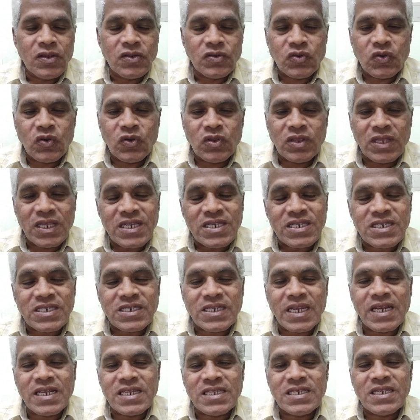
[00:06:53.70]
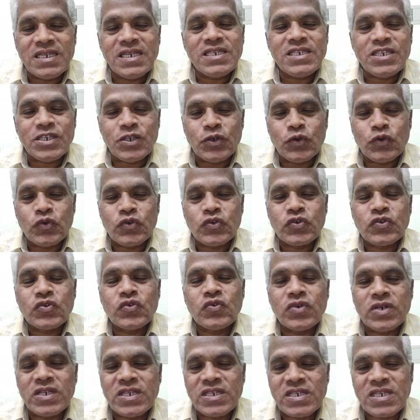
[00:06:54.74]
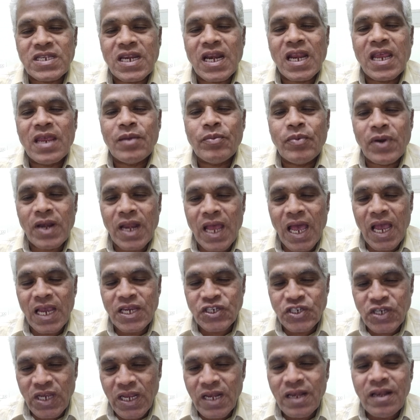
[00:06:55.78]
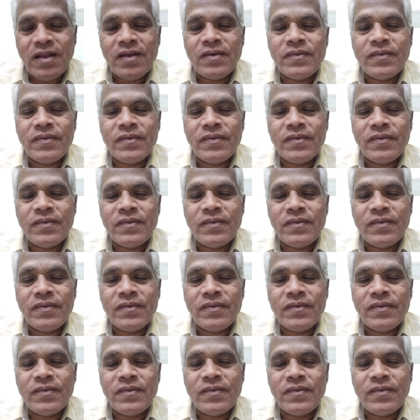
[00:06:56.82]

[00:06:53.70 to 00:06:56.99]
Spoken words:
So this tense is used to describe an action